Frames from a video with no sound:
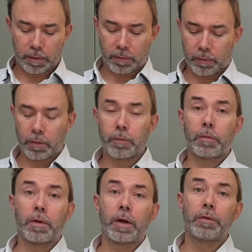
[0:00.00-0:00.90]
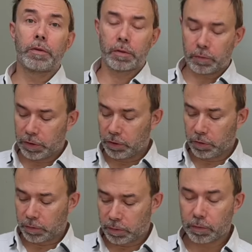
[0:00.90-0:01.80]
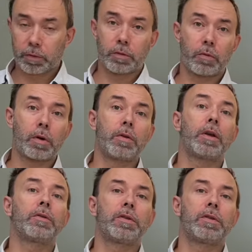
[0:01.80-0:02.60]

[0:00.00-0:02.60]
from Nantes region. Nantes is a